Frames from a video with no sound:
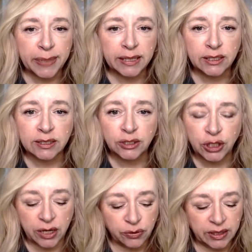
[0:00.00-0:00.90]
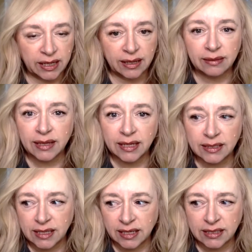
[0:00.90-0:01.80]
But generally,
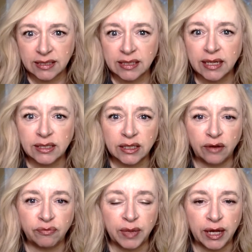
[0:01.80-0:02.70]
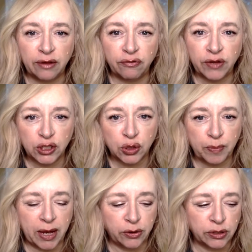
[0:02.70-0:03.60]
that's the extent of my facial
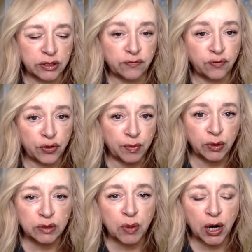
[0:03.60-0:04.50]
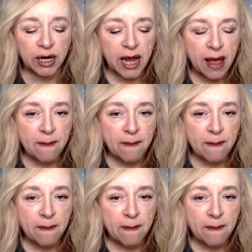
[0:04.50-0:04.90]
powders for the most part.